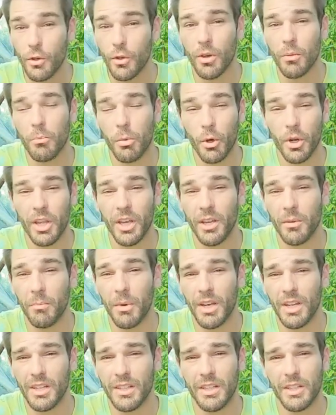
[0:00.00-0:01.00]
You can put it in
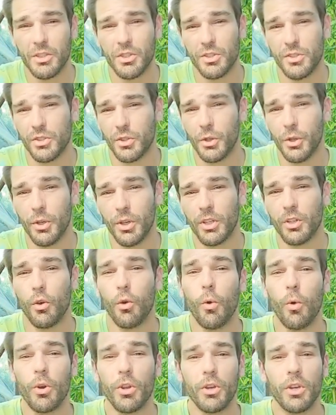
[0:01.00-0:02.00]
many dishes cooked,
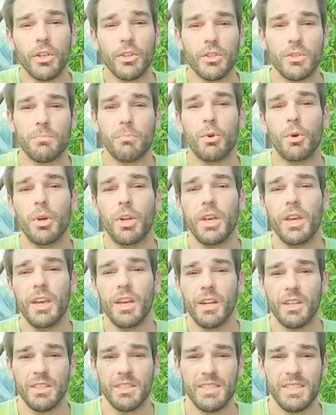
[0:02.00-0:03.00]
or you can just put it
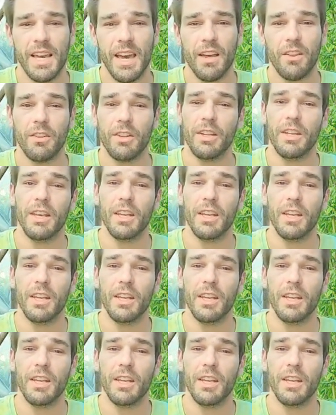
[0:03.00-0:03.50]
in a salad.